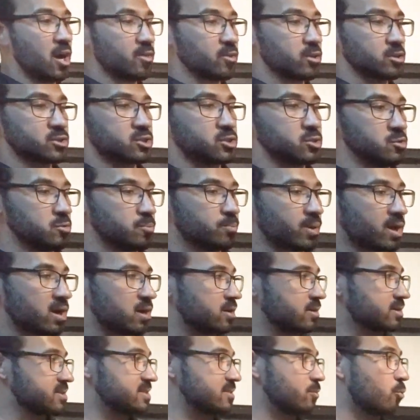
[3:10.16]
other two
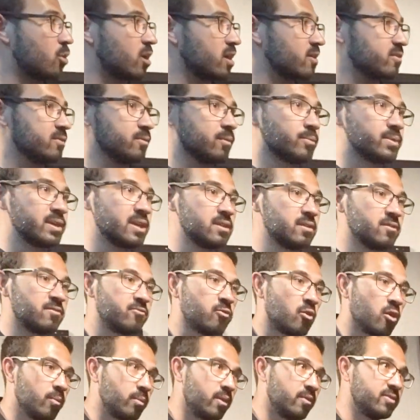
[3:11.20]
bunks. One of them will be in the
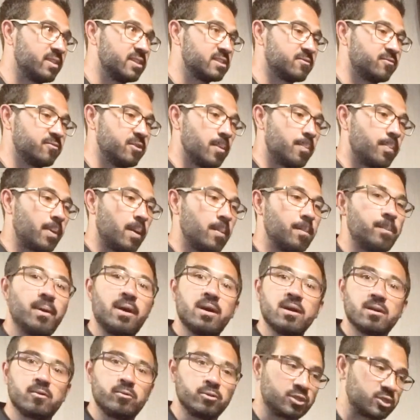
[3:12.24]
form of this flip-up
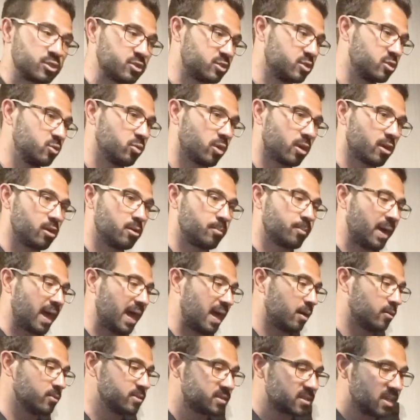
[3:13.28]
bunk, which is two hundred
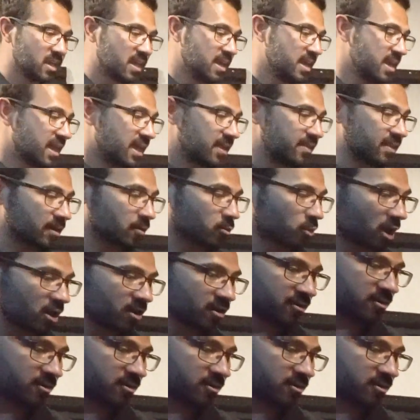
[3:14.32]
pounds, and then right